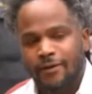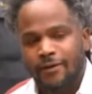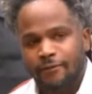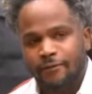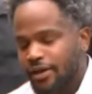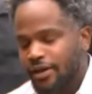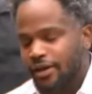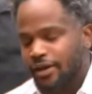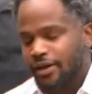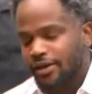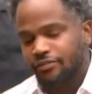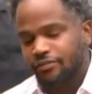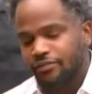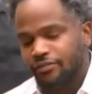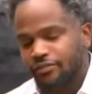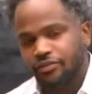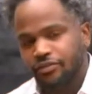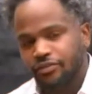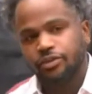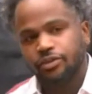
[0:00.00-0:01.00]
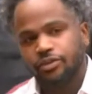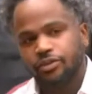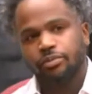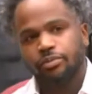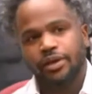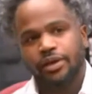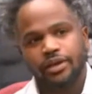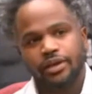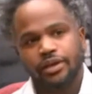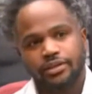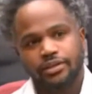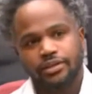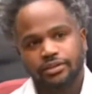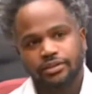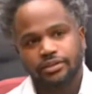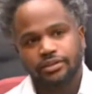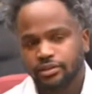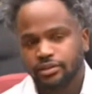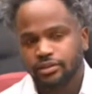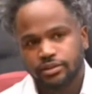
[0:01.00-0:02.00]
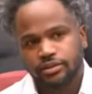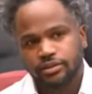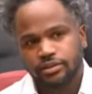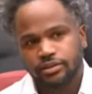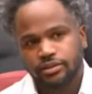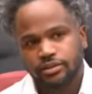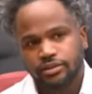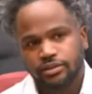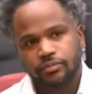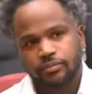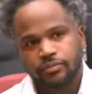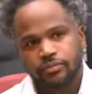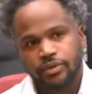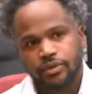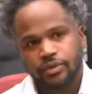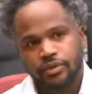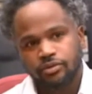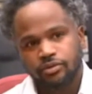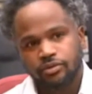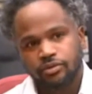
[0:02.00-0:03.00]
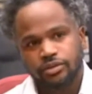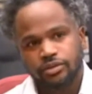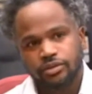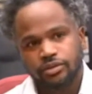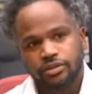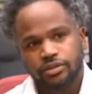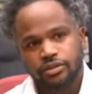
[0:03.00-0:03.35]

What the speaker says: I had a friend who passed. He was a